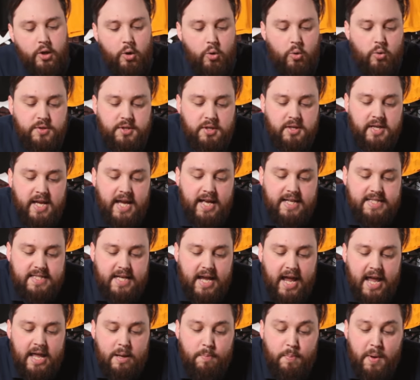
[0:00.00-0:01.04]
Also get
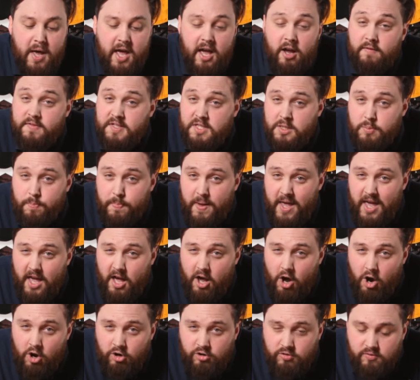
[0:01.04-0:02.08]
a pair of
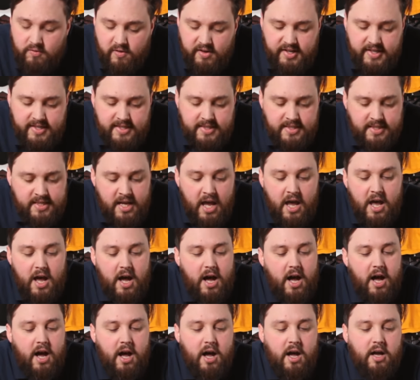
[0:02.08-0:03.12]
spare O-rings.
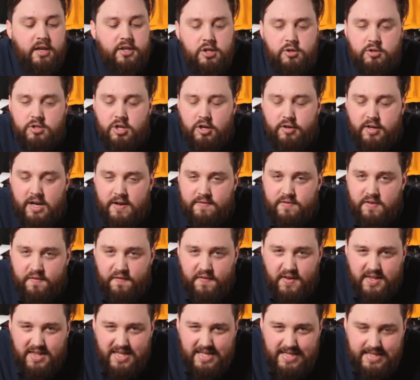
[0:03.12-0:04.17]
You don't have to
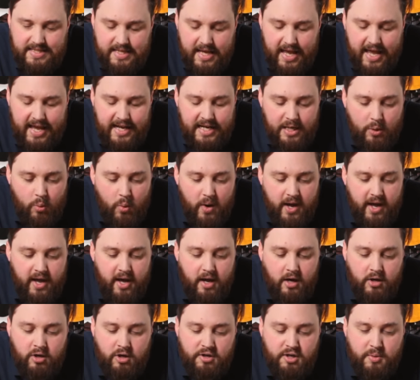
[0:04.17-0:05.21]
fit these
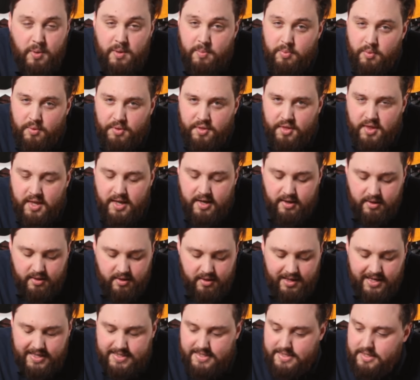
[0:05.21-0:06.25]
anywhere. A lot of people think
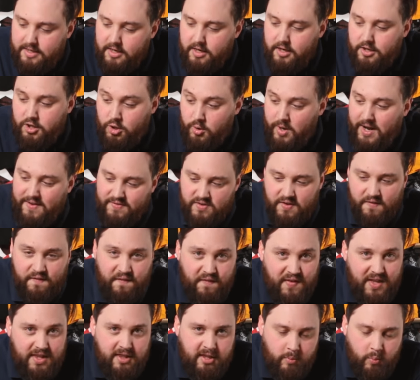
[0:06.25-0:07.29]
that you have to
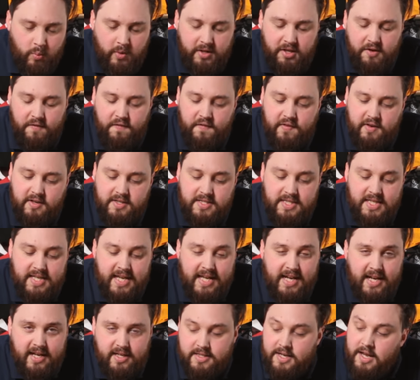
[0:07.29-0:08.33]
fit them when you first
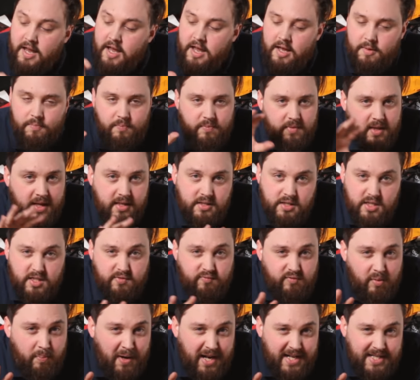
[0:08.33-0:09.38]
get it. They're
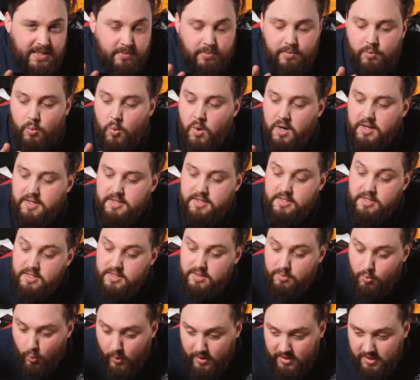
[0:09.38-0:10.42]
just replacement
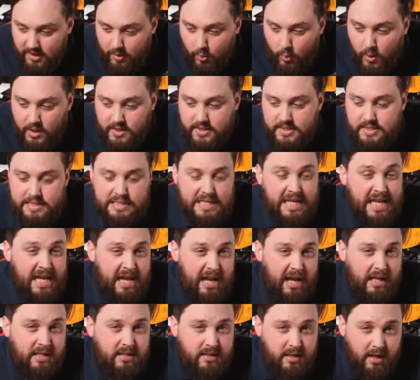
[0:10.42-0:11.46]
ones. When the ones
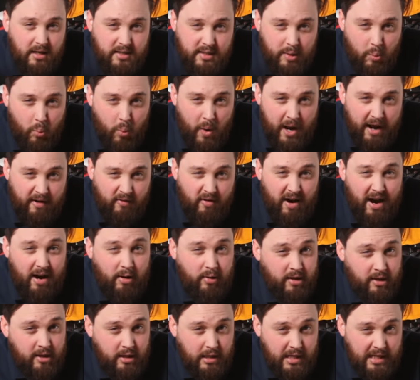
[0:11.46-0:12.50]
here start to wear out
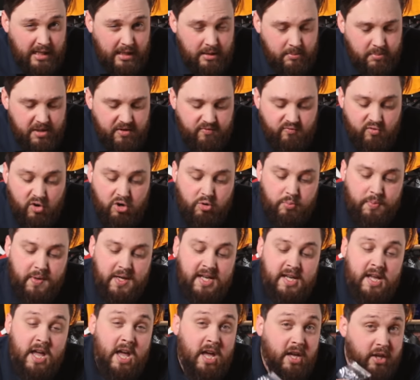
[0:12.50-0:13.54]
and look a little bit
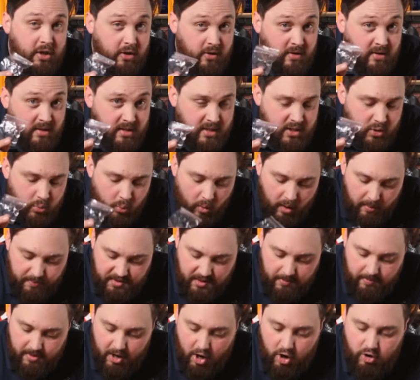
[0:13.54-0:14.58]
ropey, you can swap
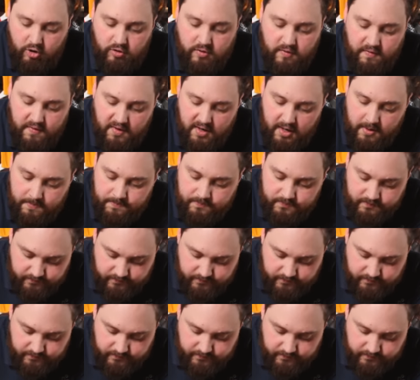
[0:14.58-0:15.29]
them over.